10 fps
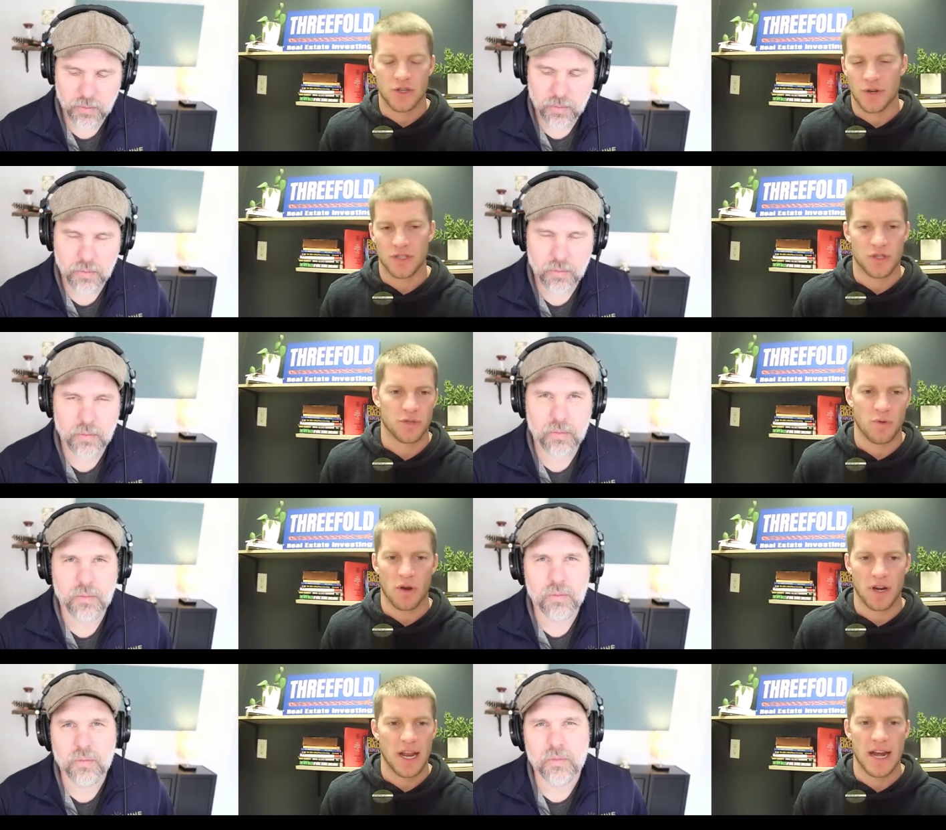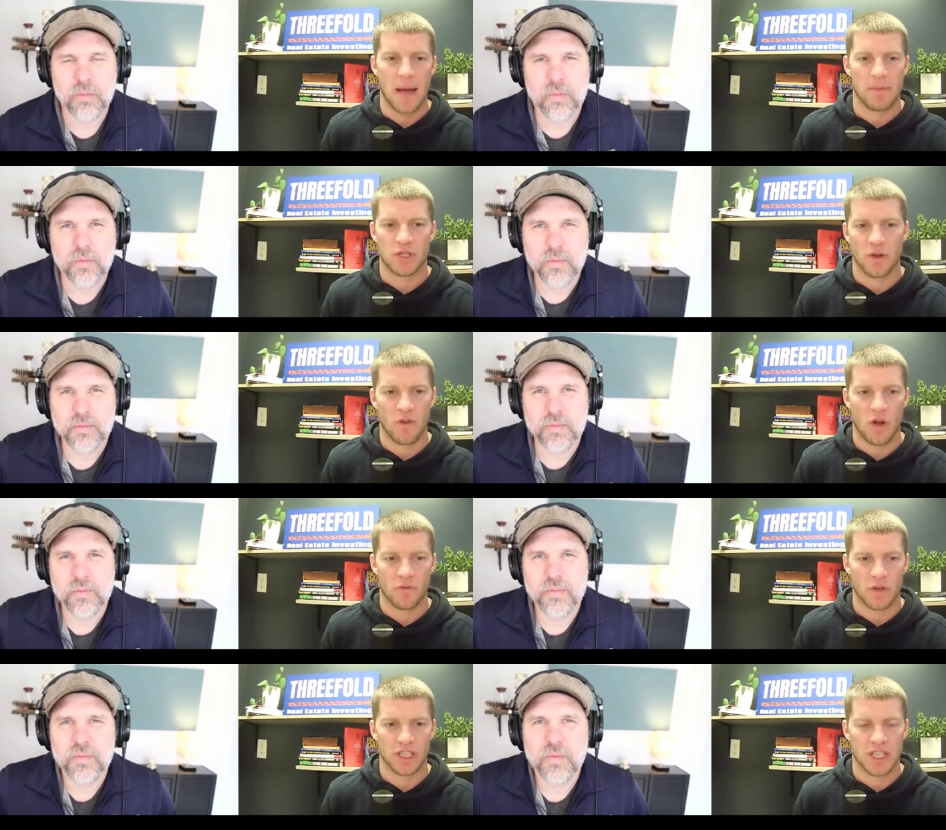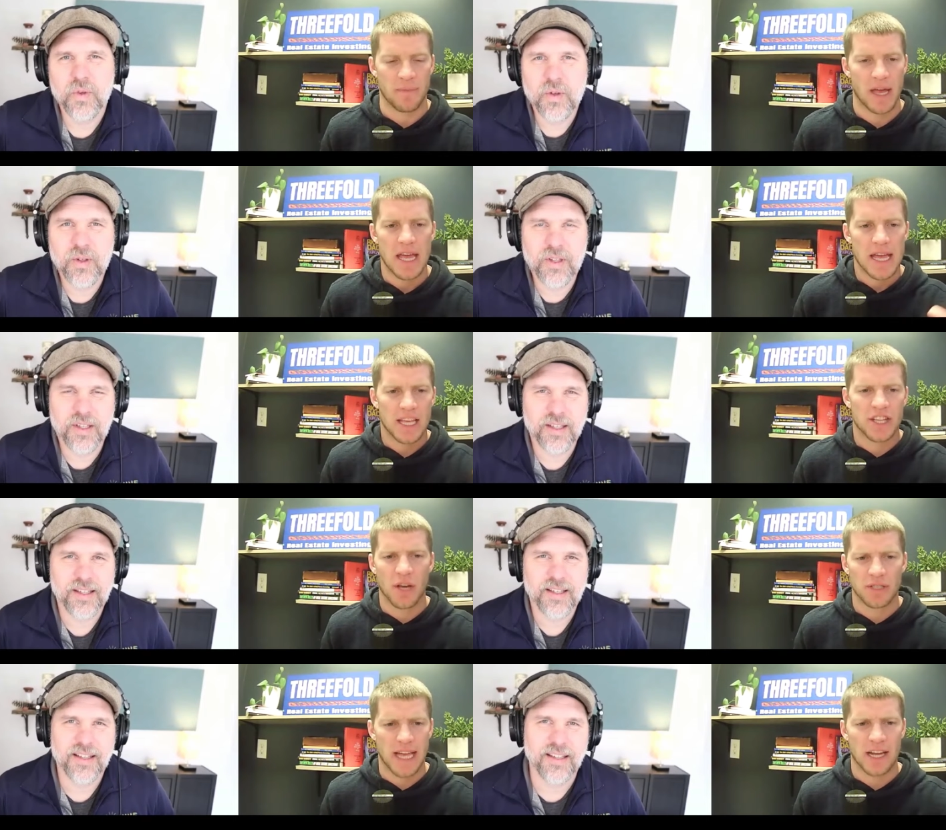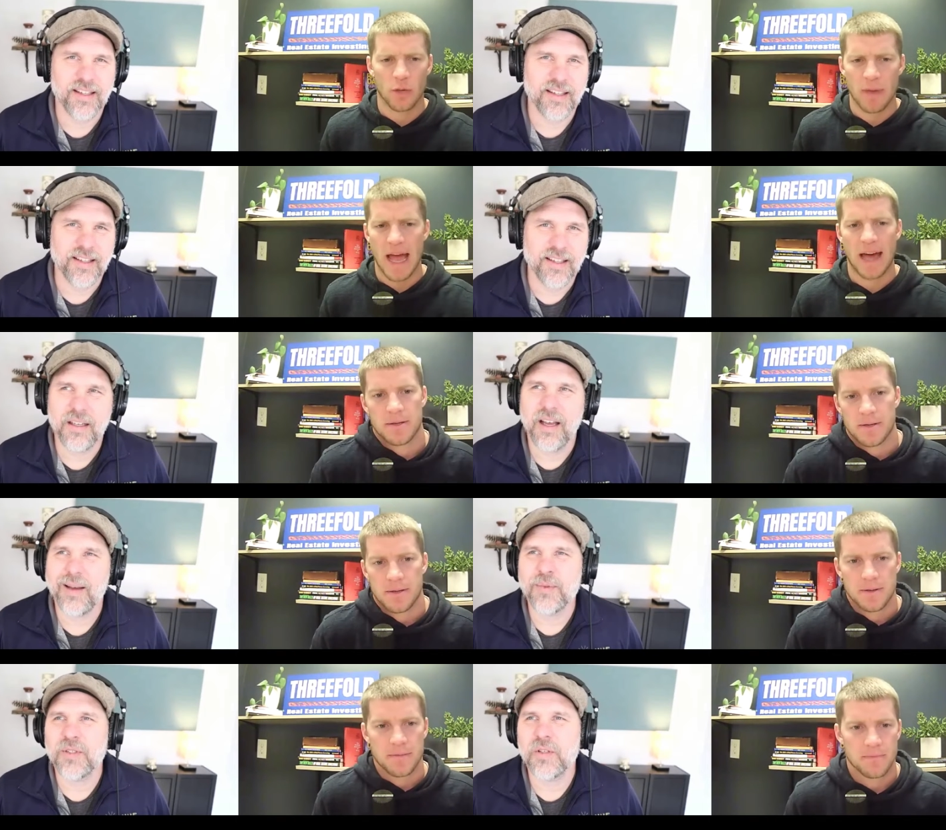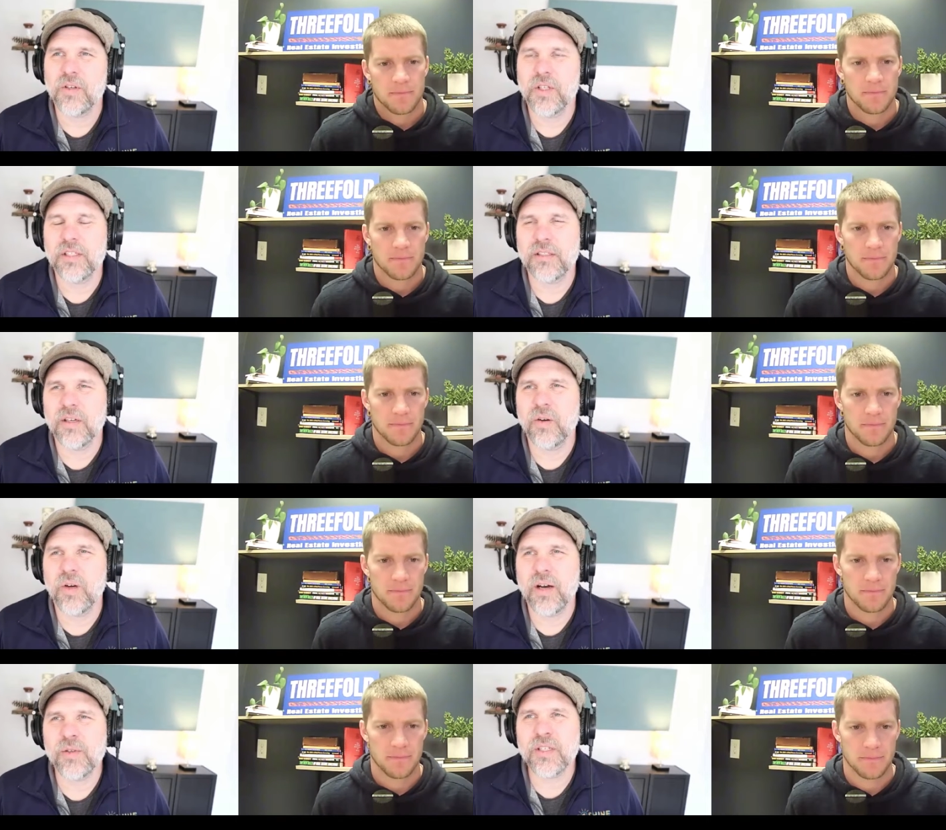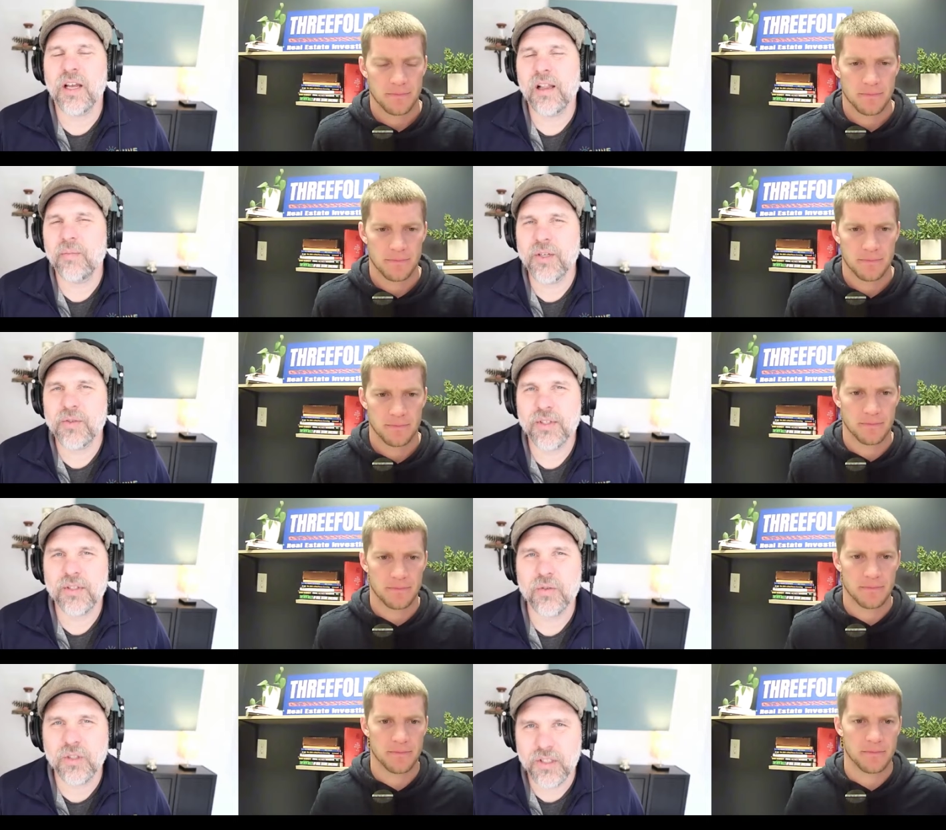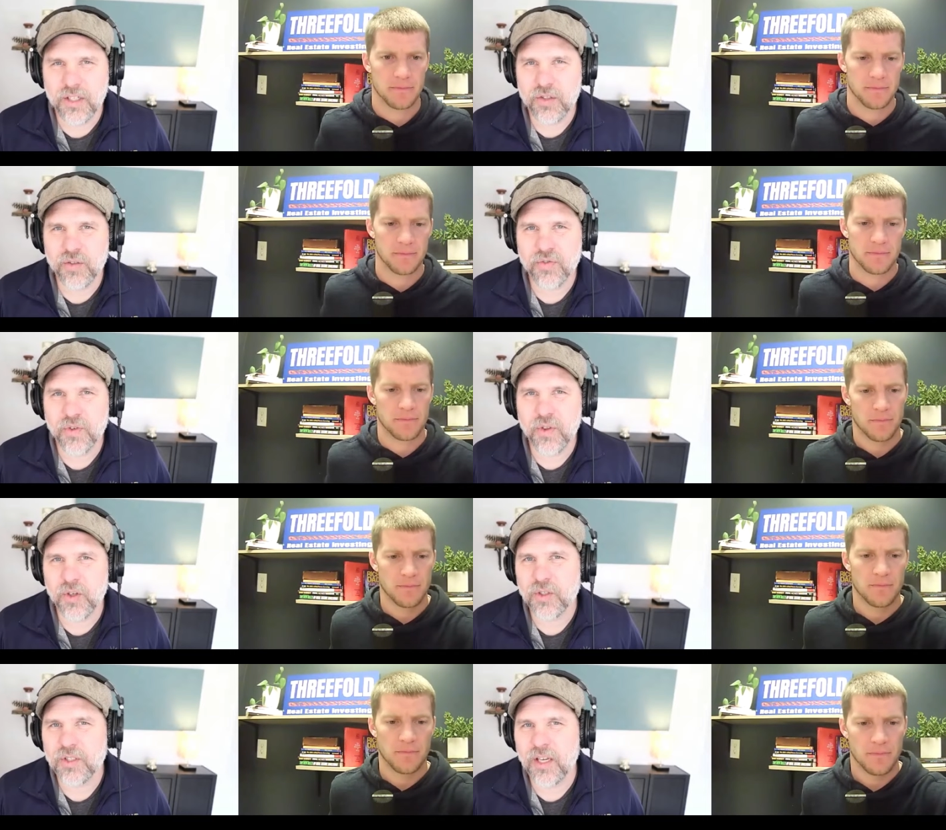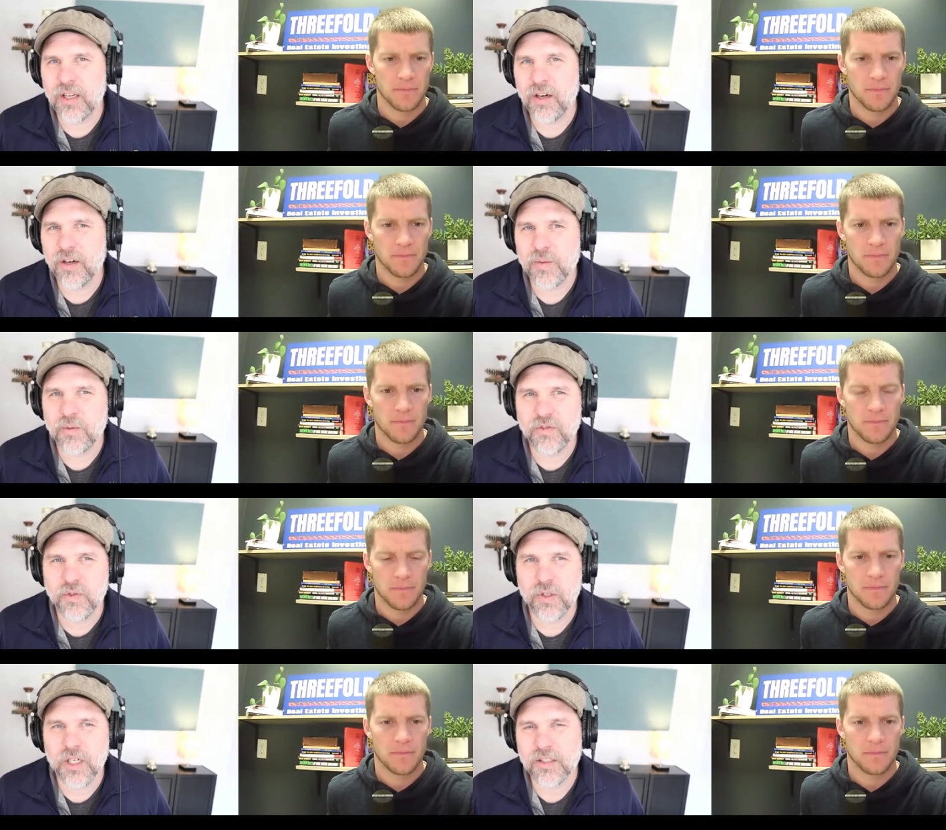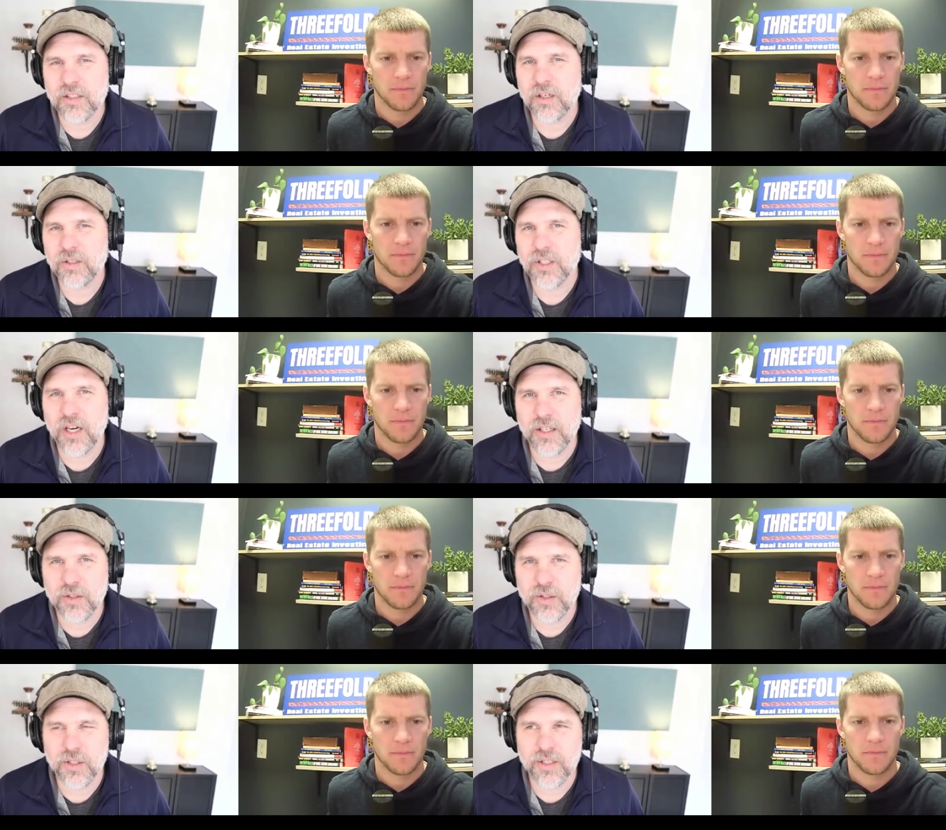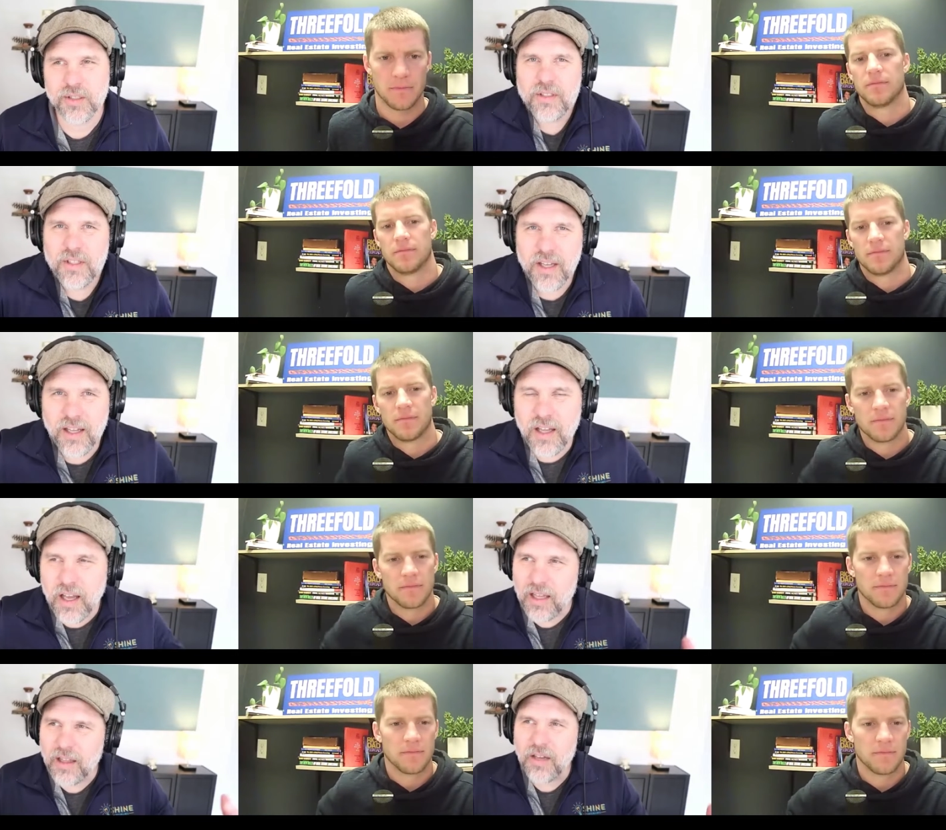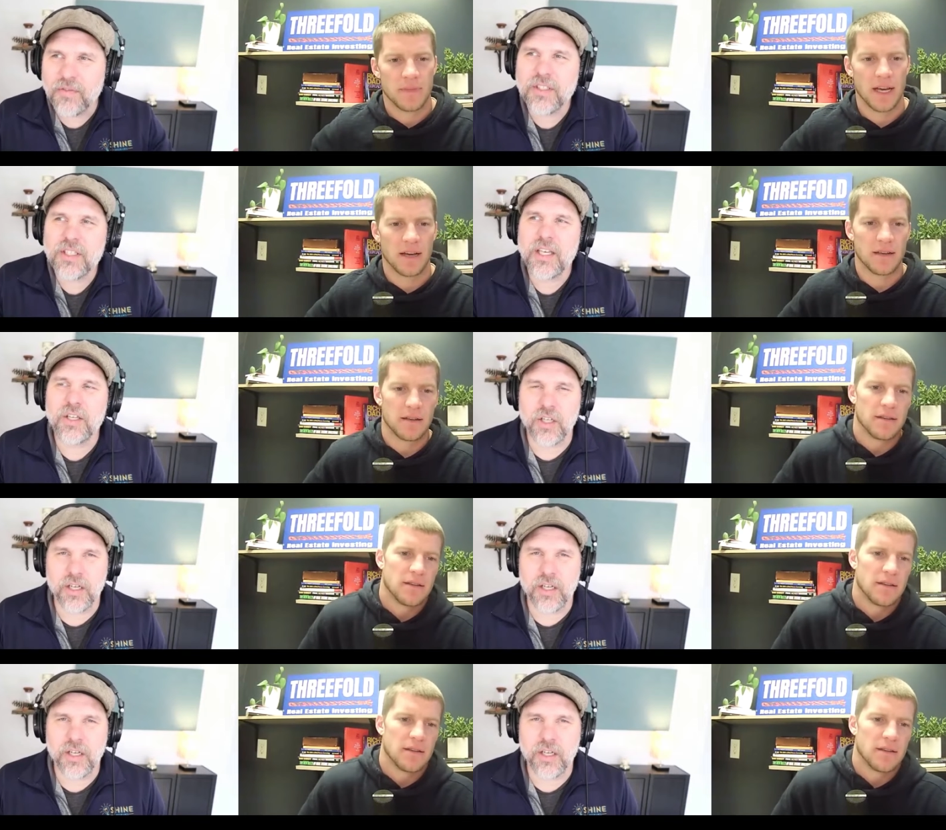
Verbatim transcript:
Speaker 1: agent, insurance broker, and, and, not be so involved in real estate. But can you tell us that a little bit? Absolutely. So I
Speaker 2: was an elementary school teacher for 13 years before I started Shine Insurance. I lo- I loved teaching.